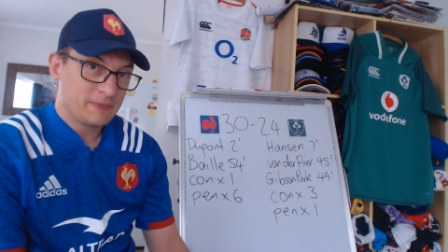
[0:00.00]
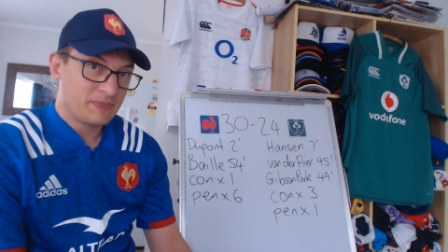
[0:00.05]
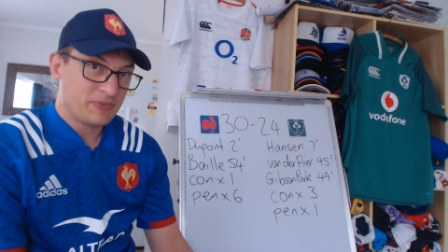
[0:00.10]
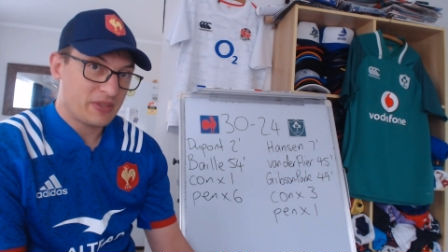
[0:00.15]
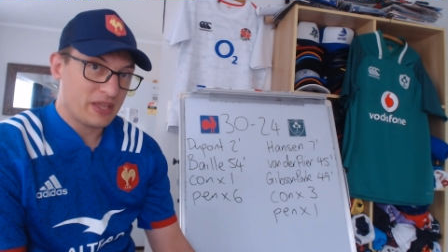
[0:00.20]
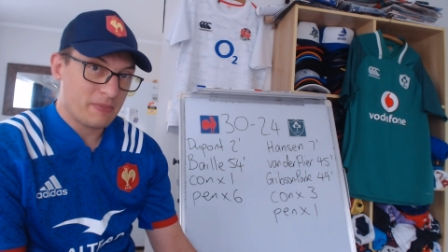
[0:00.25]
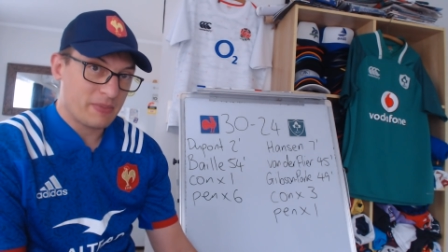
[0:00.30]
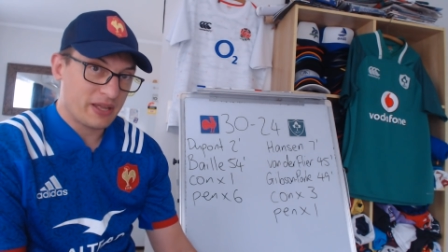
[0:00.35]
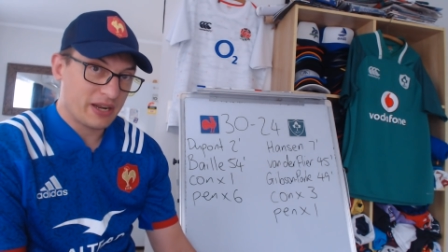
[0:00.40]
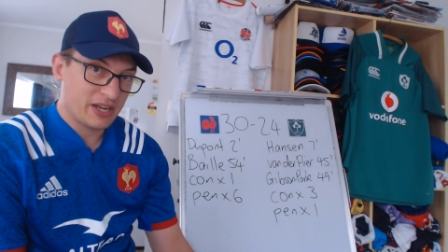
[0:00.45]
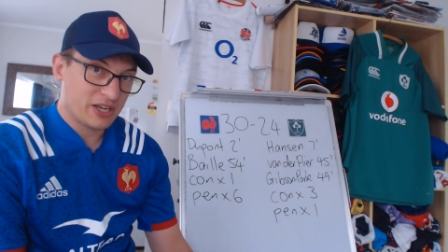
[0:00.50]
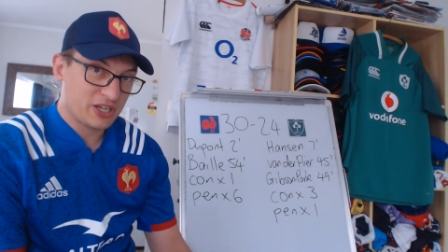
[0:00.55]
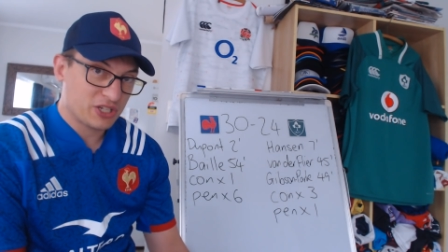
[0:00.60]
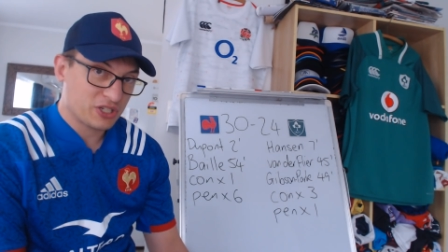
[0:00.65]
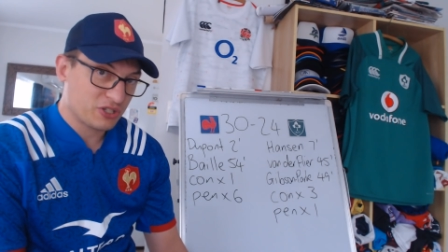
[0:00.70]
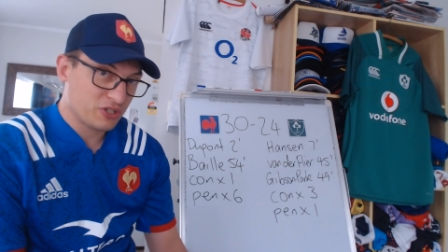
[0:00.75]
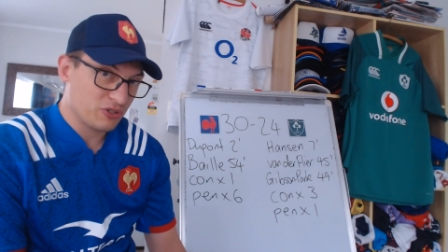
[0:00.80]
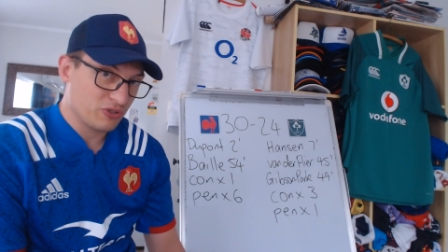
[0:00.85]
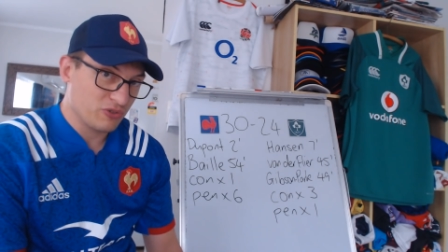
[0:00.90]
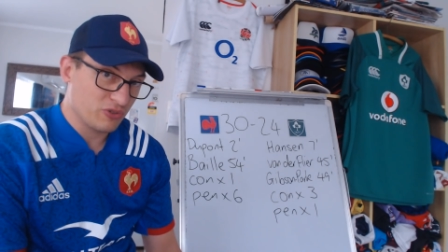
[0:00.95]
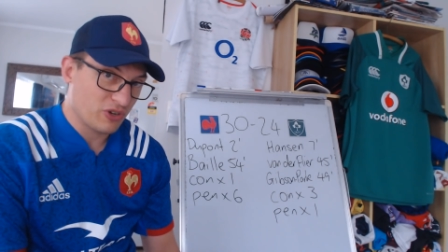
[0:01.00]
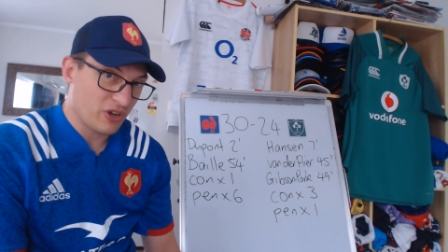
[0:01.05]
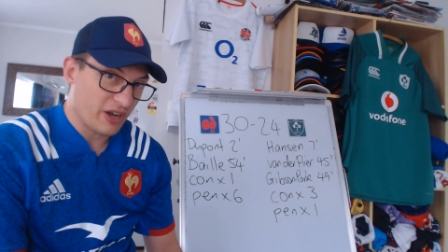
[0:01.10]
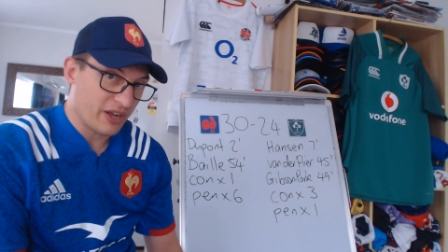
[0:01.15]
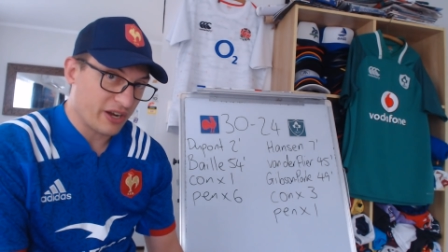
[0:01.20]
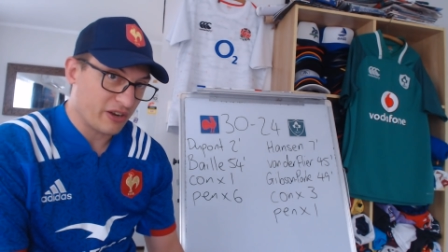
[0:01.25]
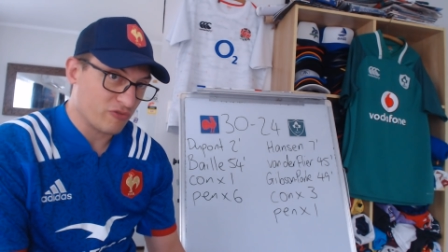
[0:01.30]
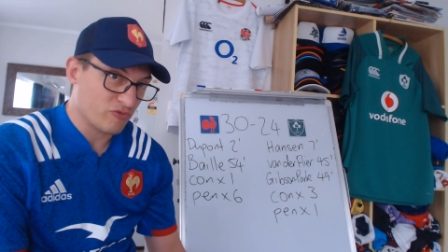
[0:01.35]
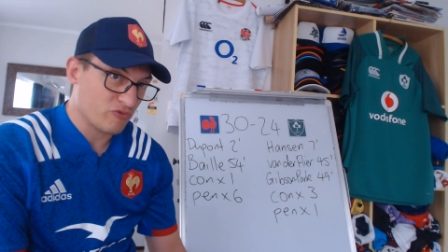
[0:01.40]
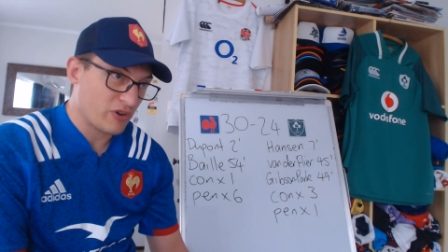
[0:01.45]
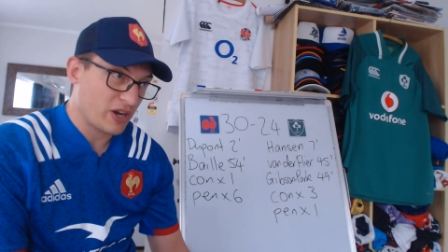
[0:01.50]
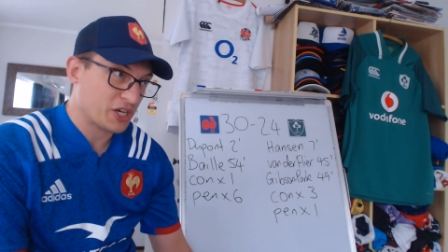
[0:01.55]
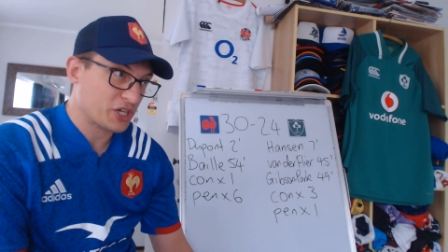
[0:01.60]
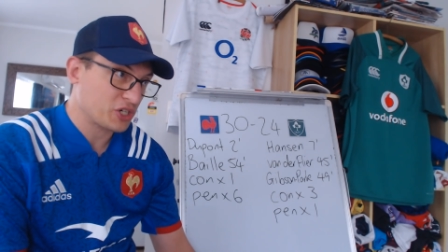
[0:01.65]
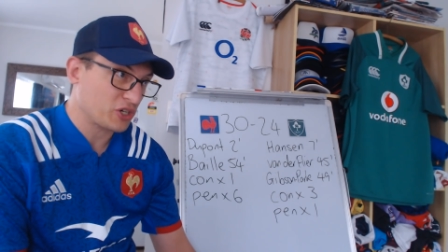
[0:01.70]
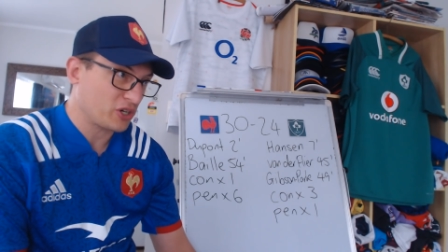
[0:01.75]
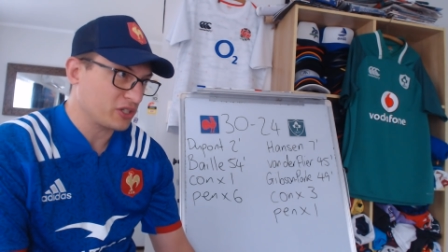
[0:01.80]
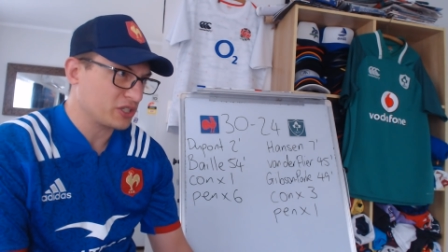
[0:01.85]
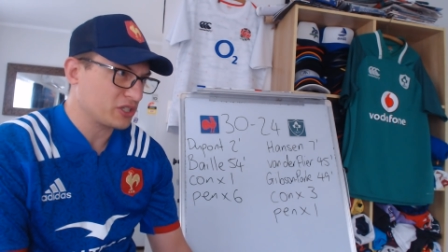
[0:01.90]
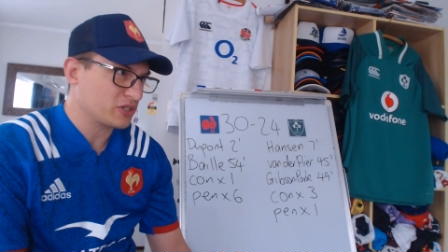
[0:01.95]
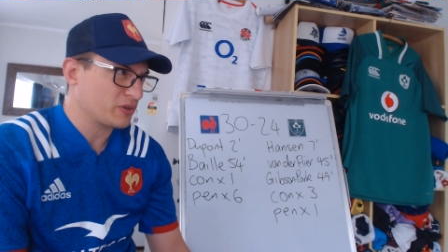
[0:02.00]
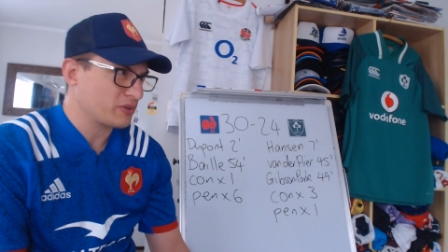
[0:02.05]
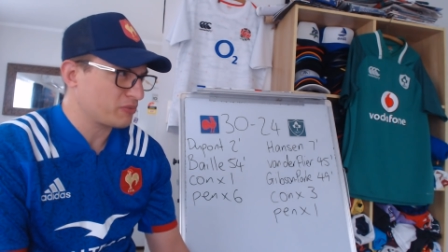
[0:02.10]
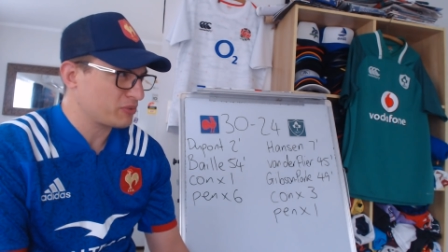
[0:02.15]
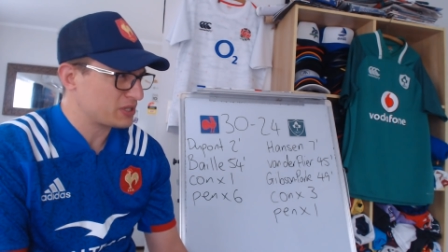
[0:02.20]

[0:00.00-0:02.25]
they managed to kind of rush onto it.